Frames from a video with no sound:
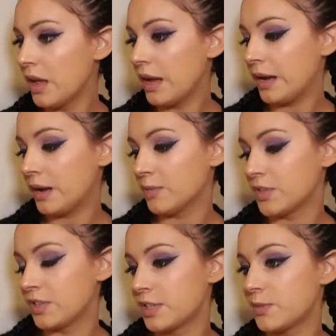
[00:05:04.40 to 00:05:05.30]
So
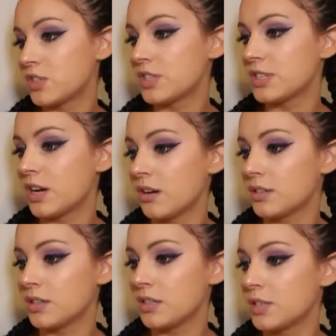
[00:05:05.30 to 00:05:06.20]
this one's just an
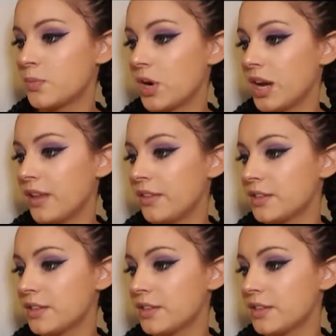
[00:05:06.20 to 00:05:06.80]
aerosol spray.